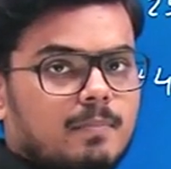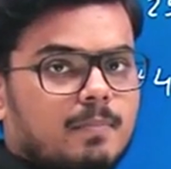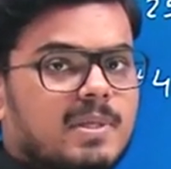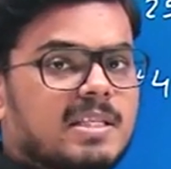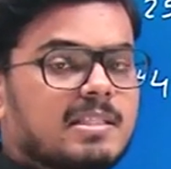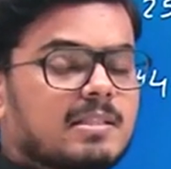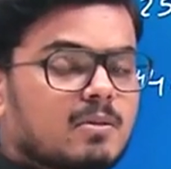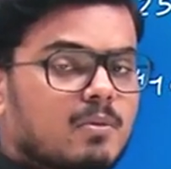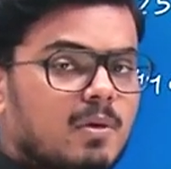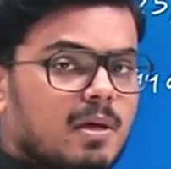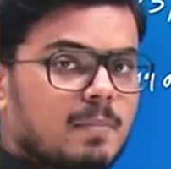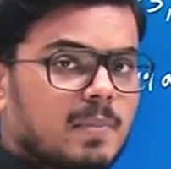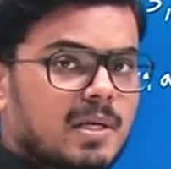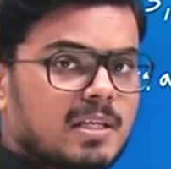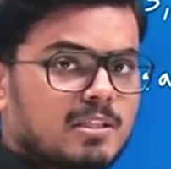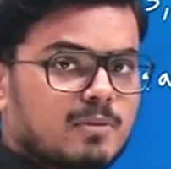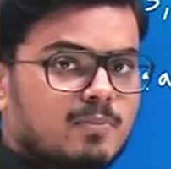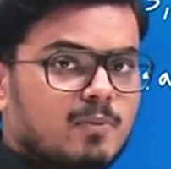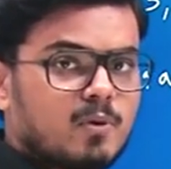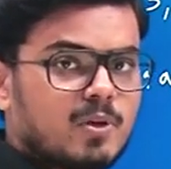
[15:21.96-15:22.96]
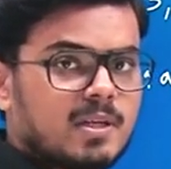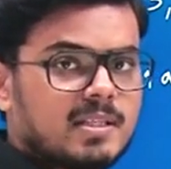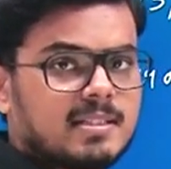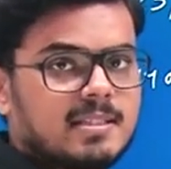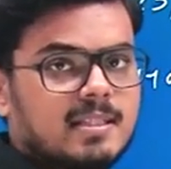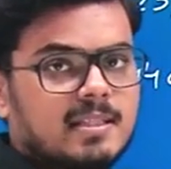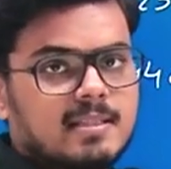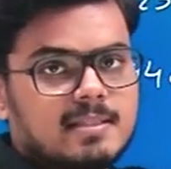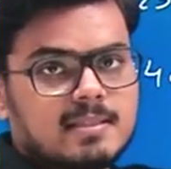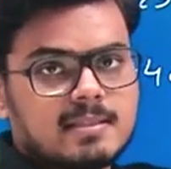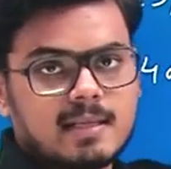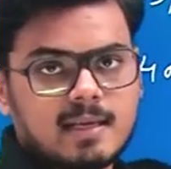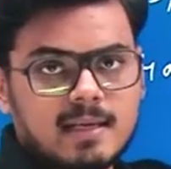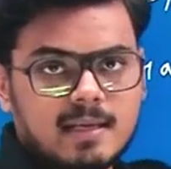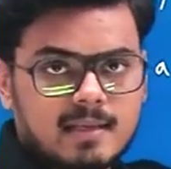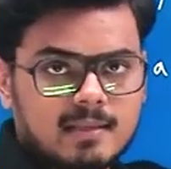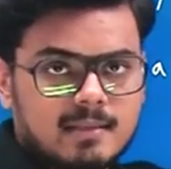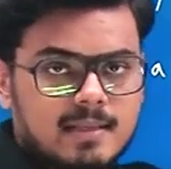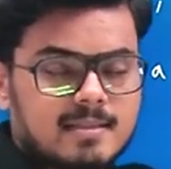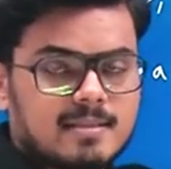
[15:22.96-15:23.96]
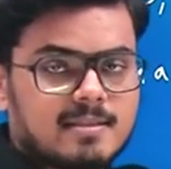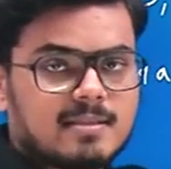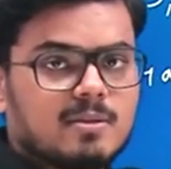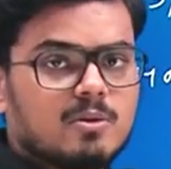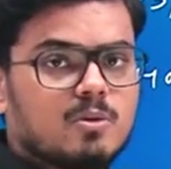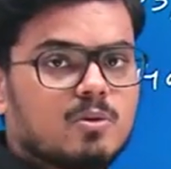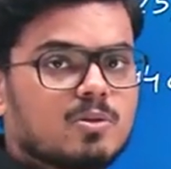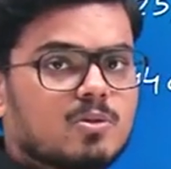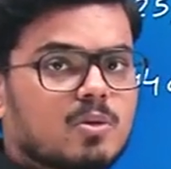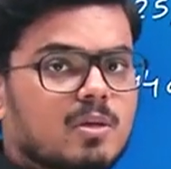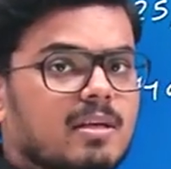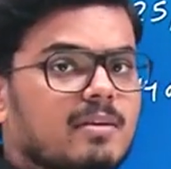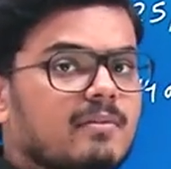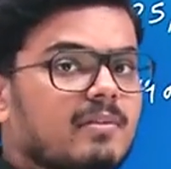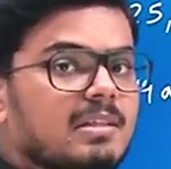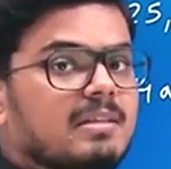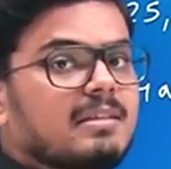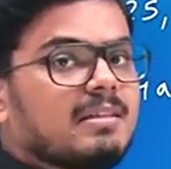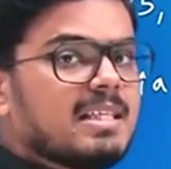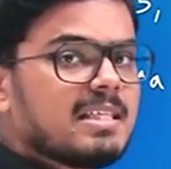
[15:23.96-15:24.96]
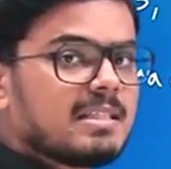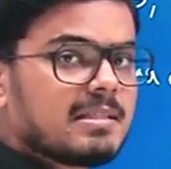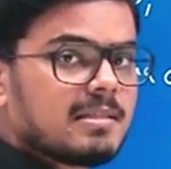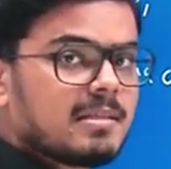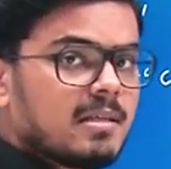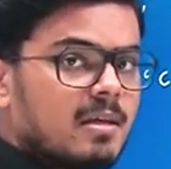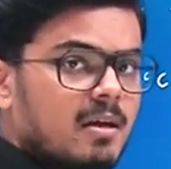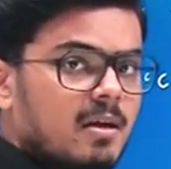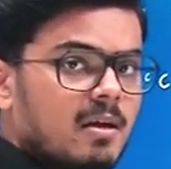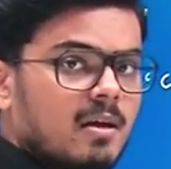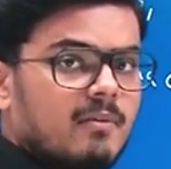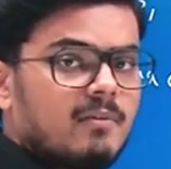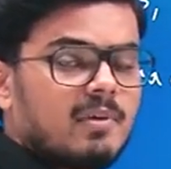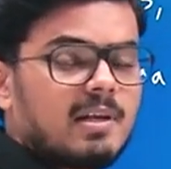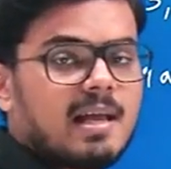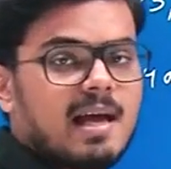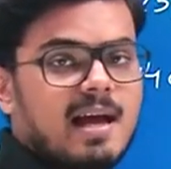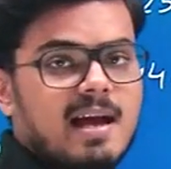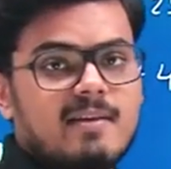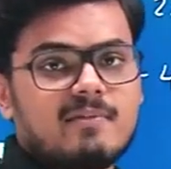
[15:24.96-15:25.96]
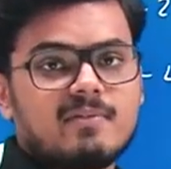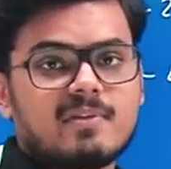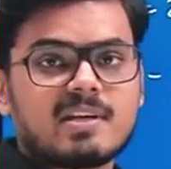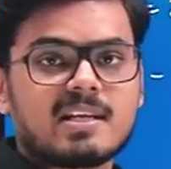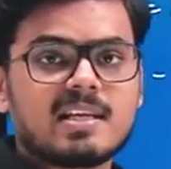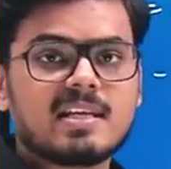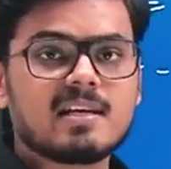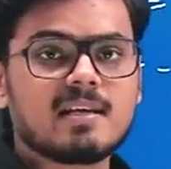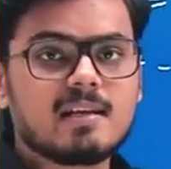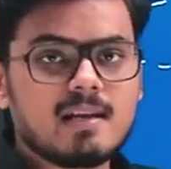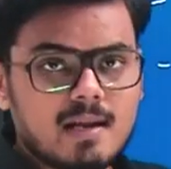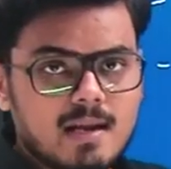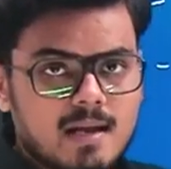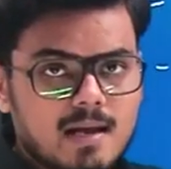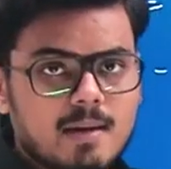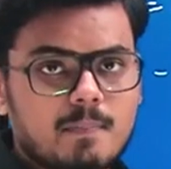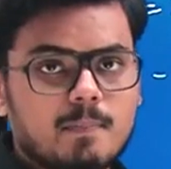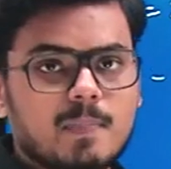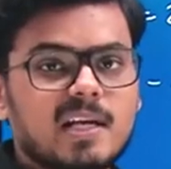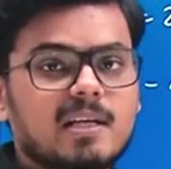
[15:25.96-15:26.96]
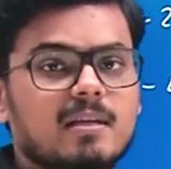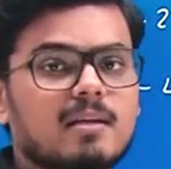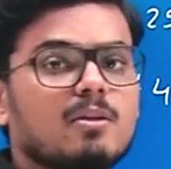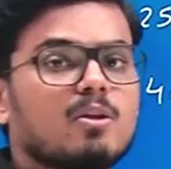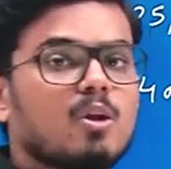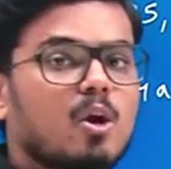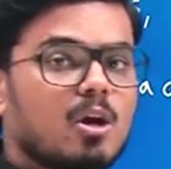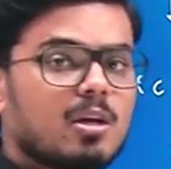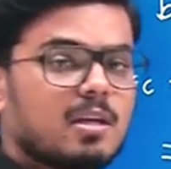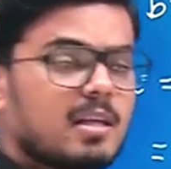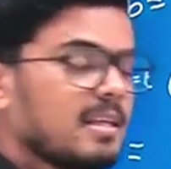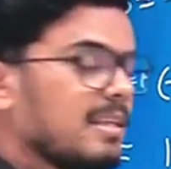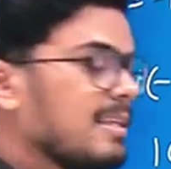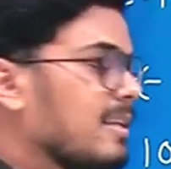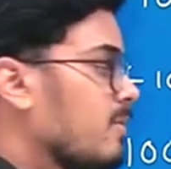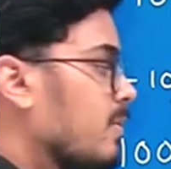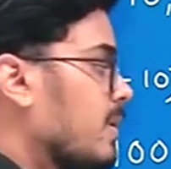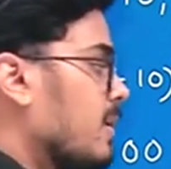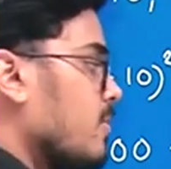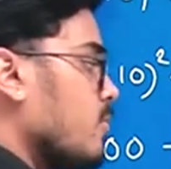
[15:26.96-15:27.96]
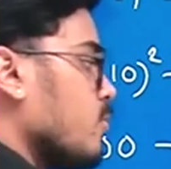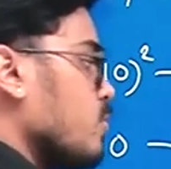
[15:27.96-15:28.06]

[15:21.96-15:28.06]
b square minus 4ac, it is greater than 0. So even this will have real but not equal